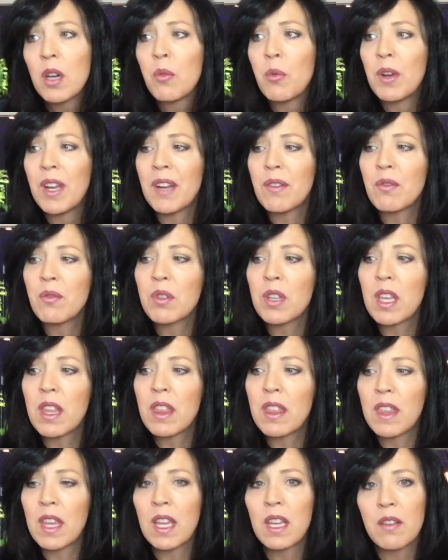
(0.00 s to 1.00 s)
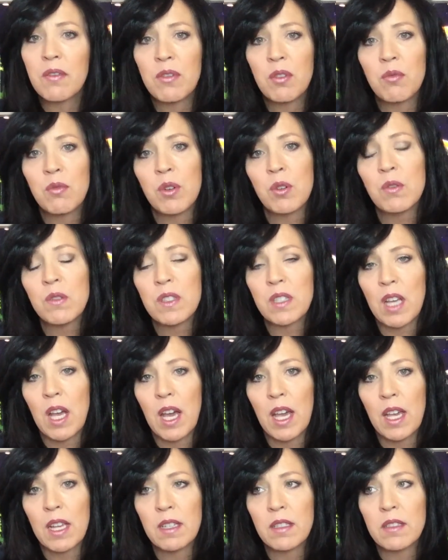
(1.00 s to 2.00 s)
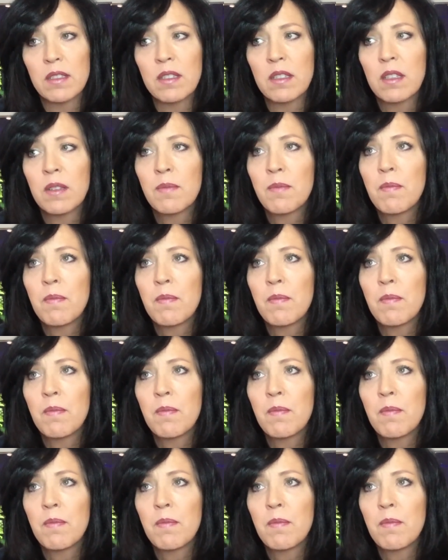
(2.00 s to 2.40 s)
We never really think of the road signs